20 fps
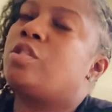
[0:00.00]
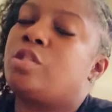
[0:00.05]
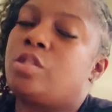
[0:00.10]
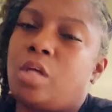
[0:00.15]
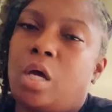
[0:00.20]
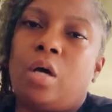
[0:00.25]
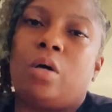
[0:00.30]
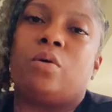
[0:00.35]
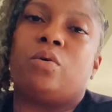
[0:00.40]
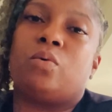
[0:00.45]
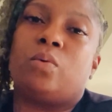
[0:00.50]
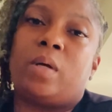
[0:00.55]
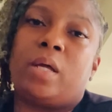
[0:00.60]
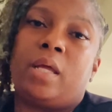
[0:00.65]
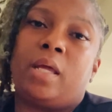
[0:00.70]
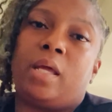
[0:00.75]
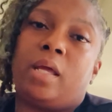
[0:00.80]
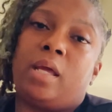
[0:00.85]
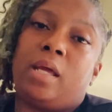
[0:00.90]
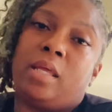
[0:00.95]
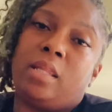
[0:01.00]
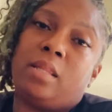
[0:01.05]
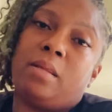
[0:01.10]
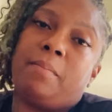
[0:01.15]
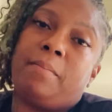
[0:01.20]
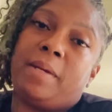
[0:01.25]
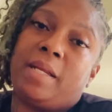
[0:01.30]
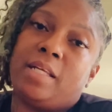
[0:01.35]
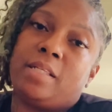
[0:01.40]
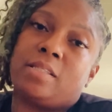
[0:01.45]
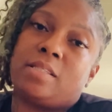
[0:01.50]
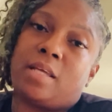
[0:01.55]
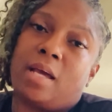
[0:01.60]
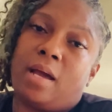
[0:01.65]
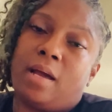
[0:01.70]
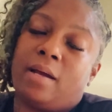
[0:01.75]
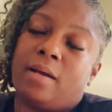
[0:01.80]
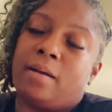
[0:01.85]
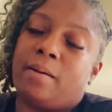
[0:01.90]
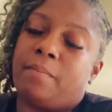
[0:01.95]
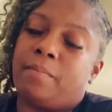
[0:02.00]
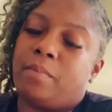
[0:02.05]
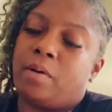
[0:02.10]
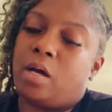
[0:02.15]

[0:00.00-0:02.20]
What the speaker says: So in the meantime,